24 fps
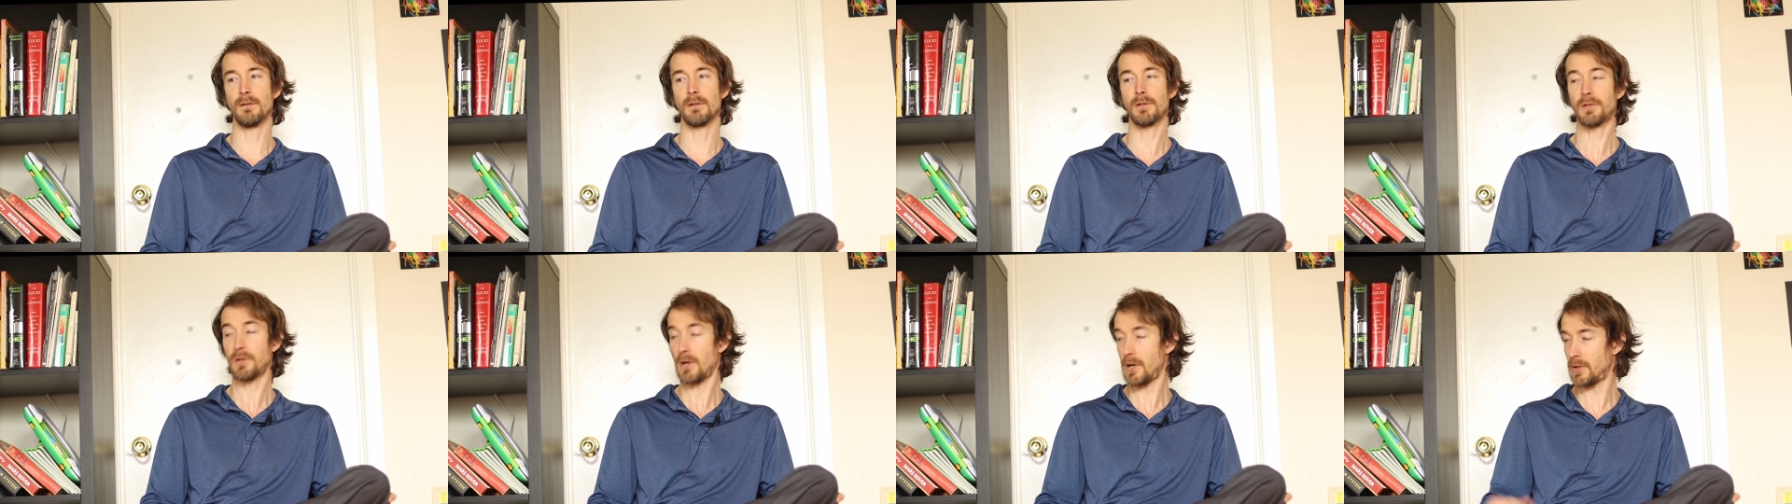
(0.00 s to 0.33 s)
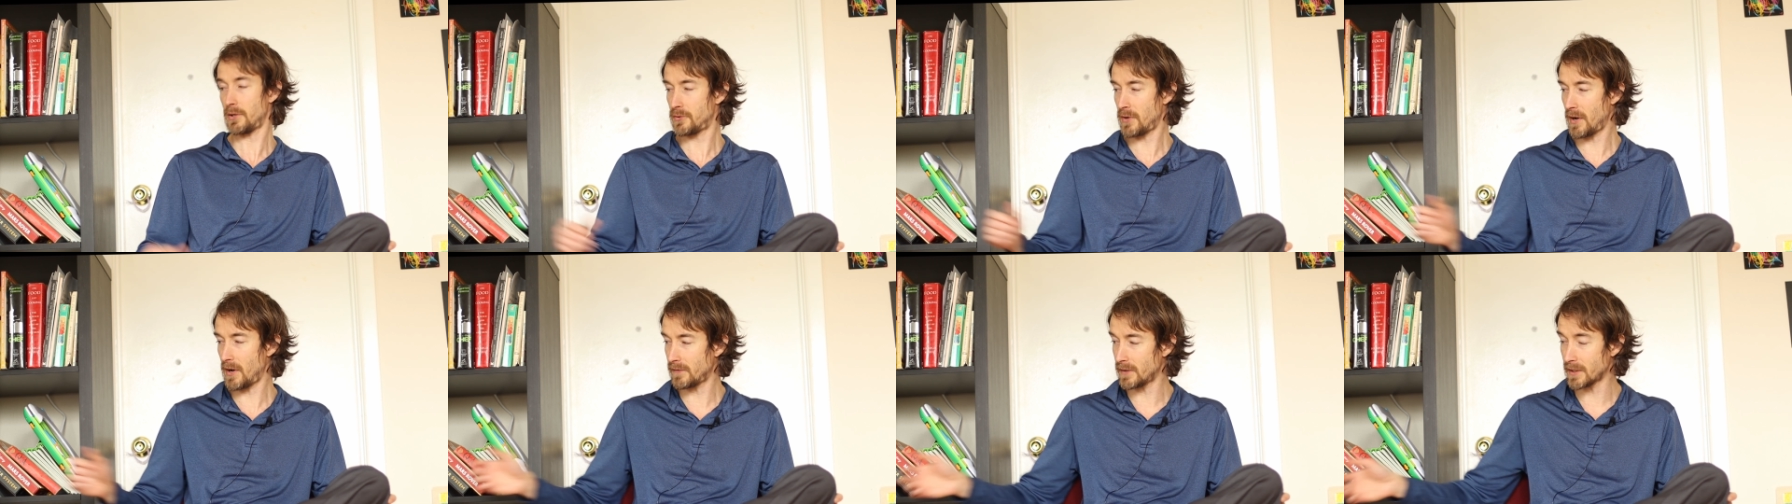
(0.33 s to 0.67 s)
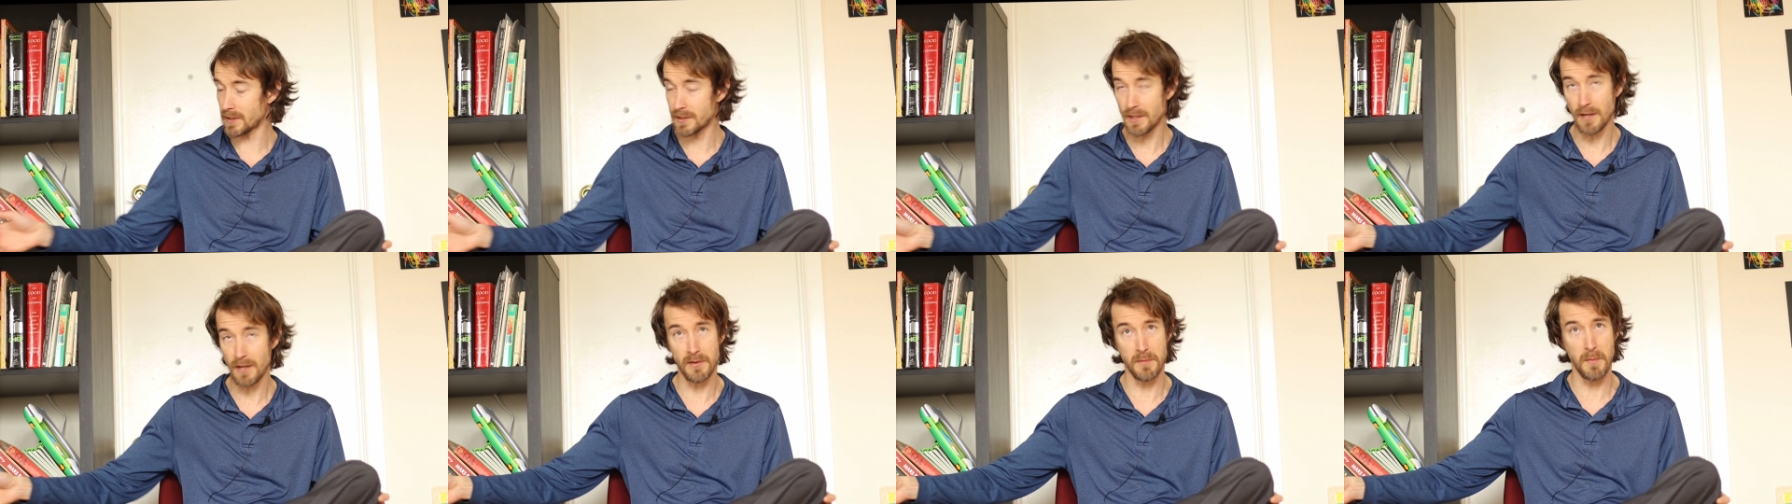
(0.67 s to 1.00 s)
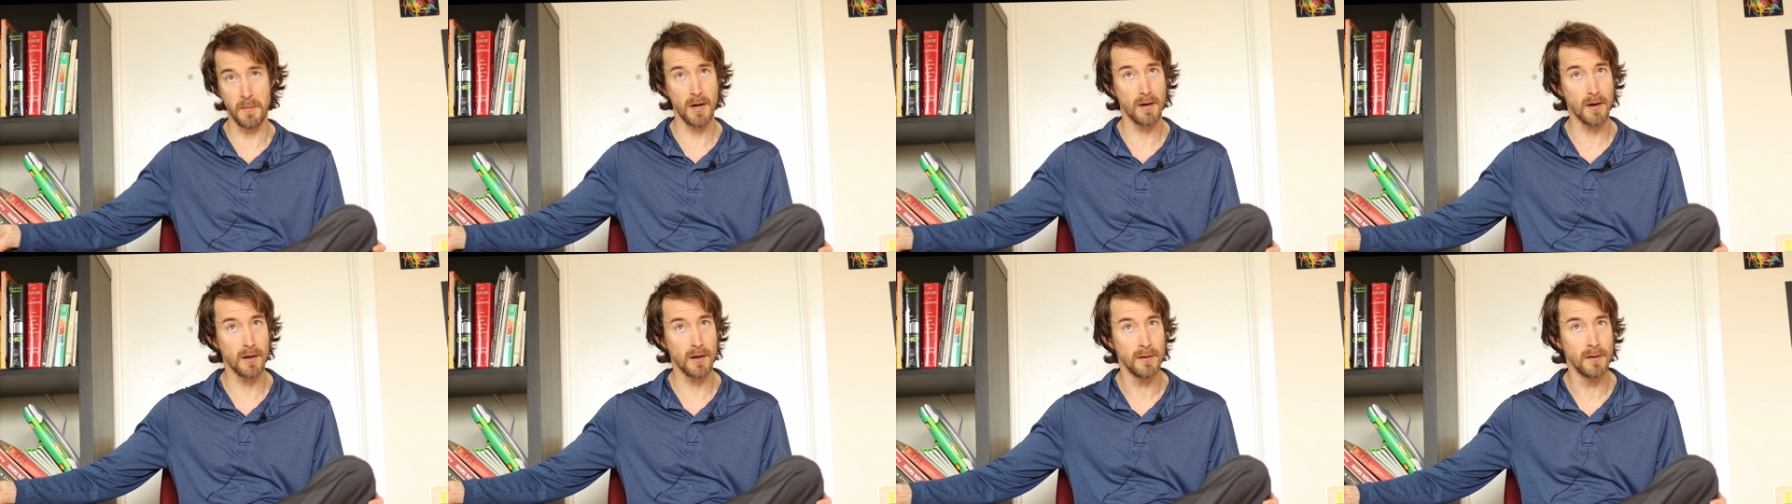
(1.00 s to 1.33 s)
started traveling South
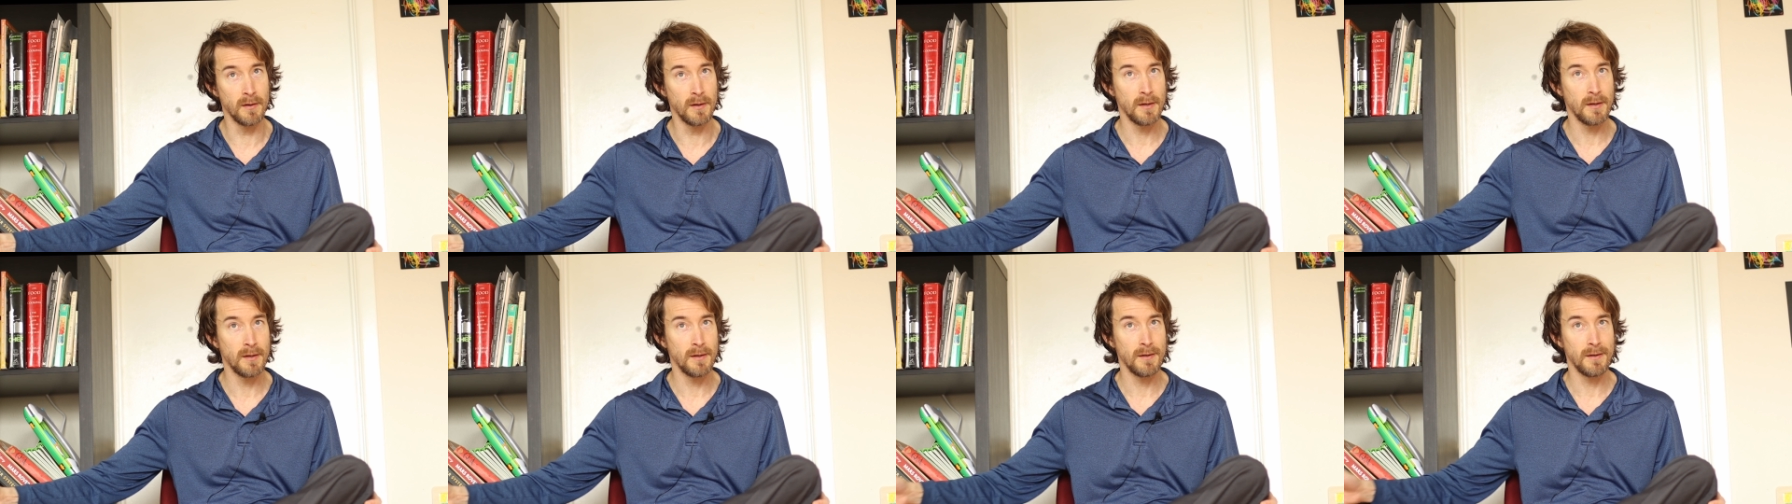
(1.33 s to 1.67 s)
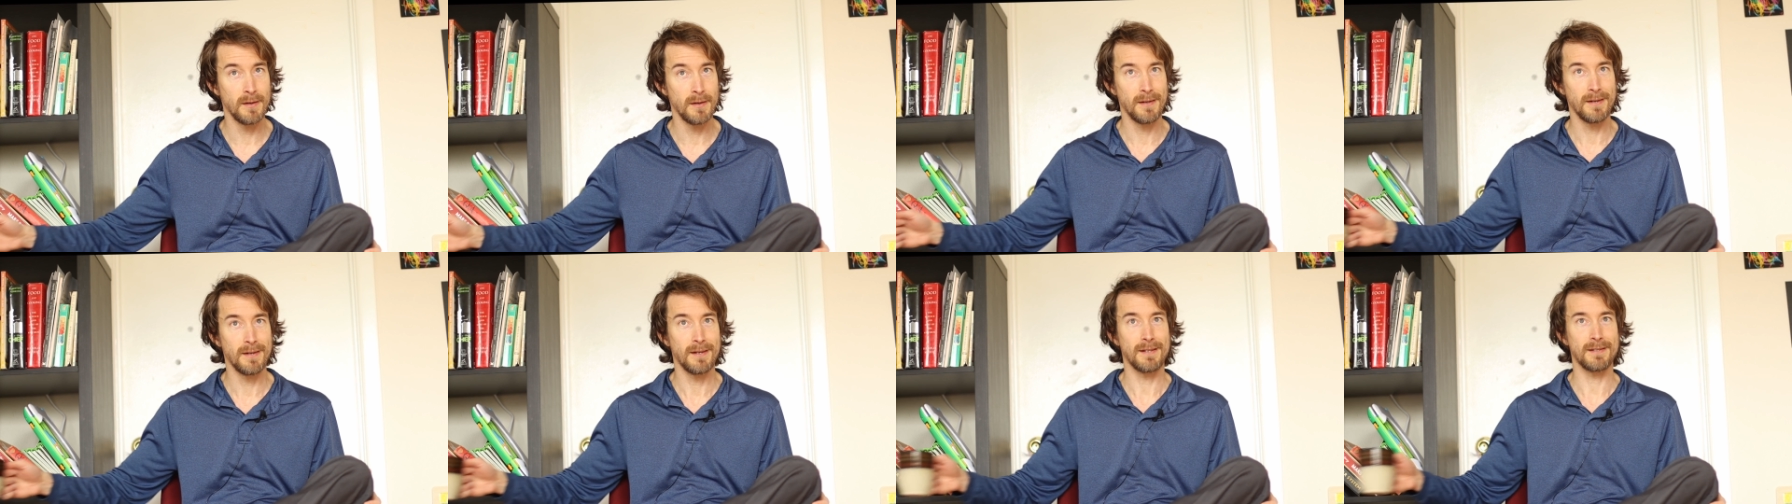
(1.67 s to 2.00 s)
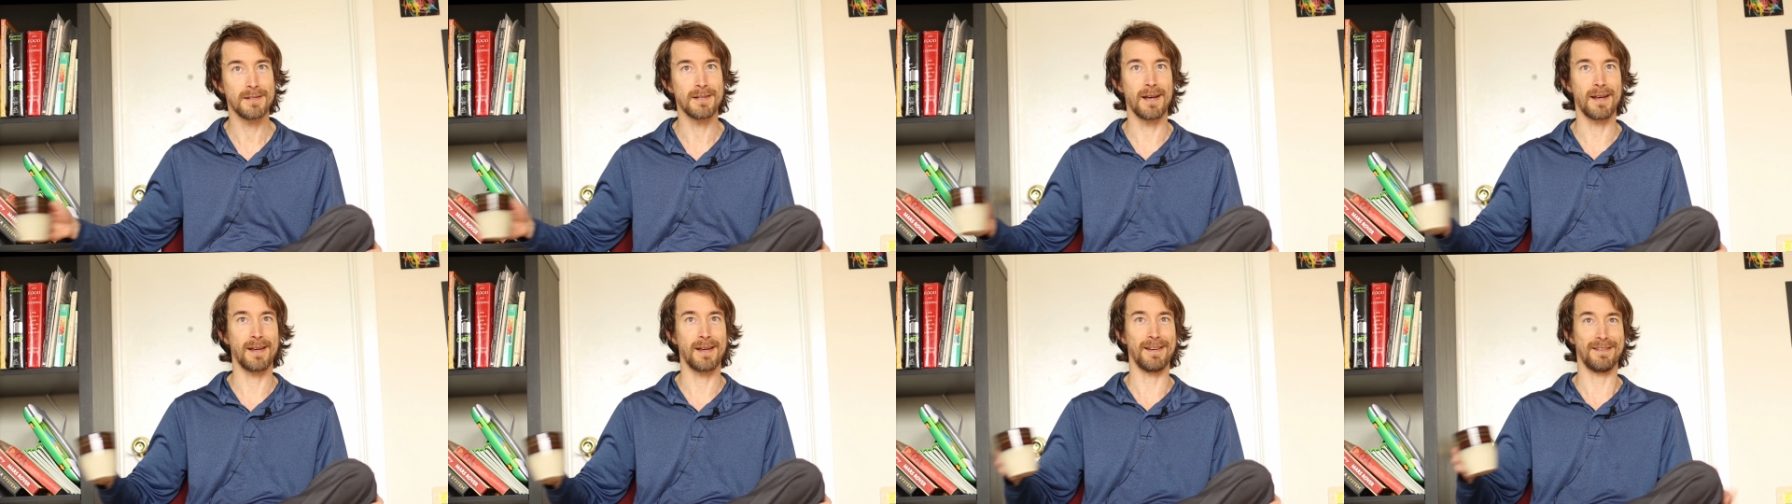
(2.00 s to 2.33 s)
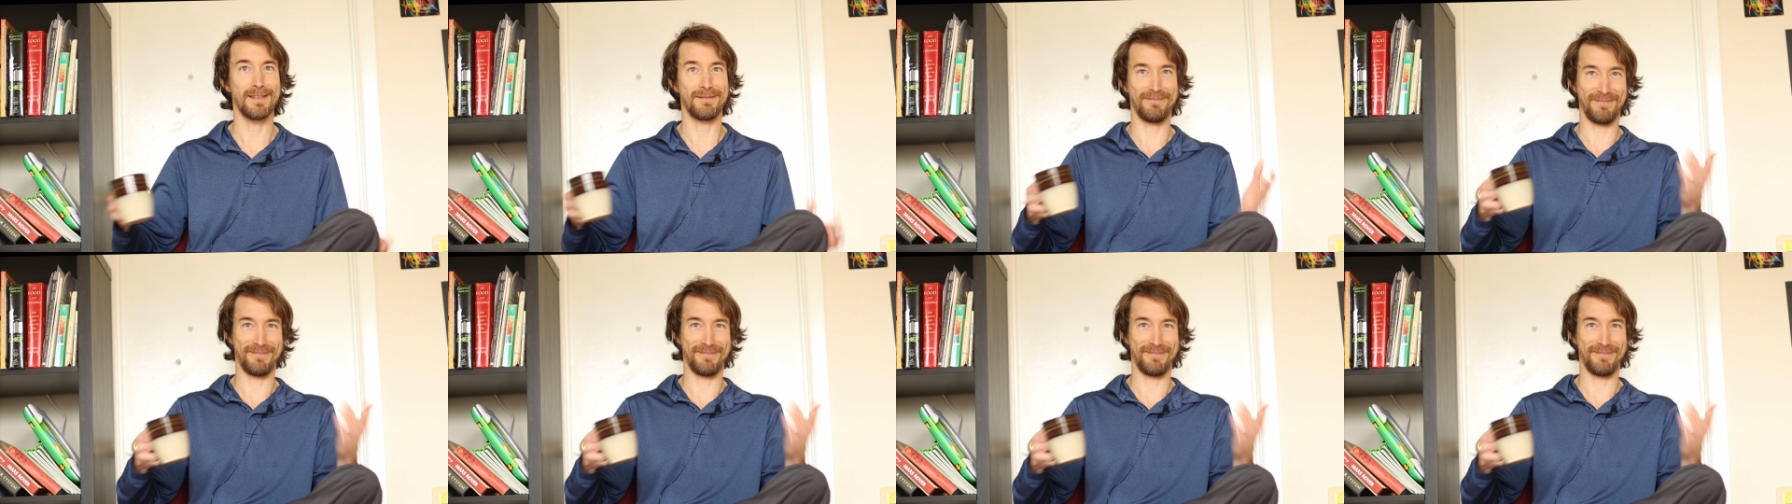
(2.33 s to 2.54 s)
America, because I